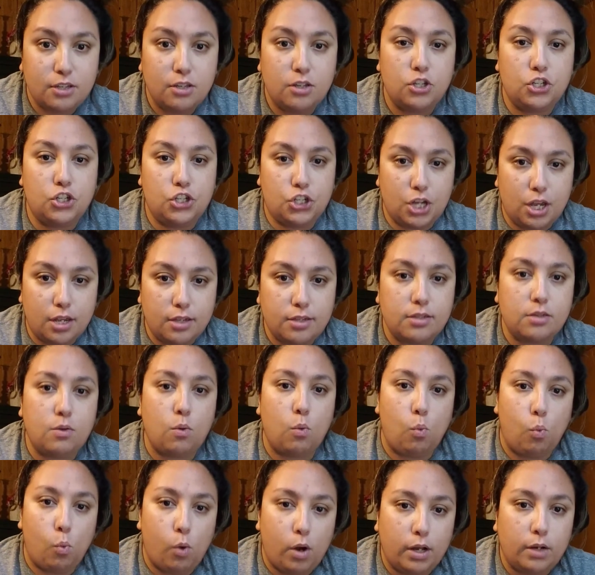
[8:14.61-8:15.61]
just
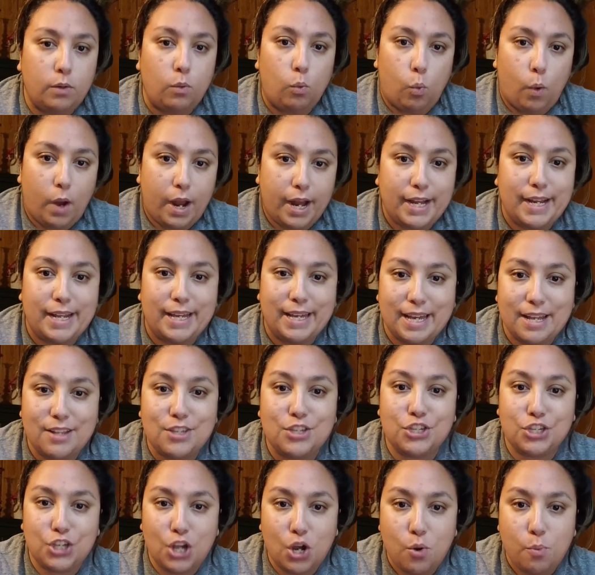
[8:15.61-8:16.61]
one way to get
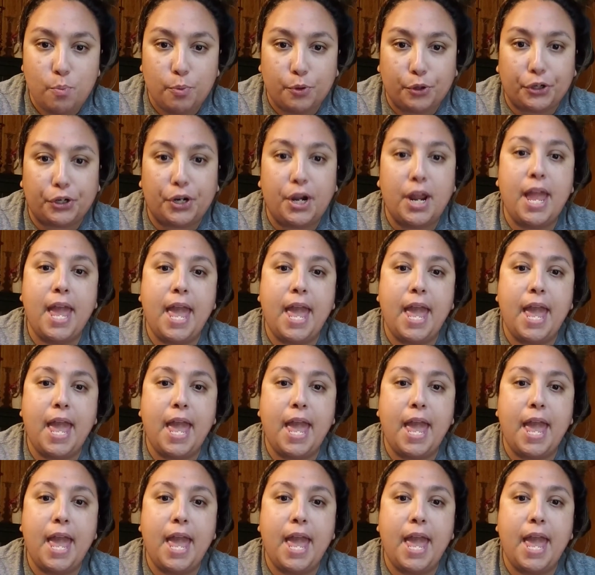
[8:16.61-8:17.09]
sober.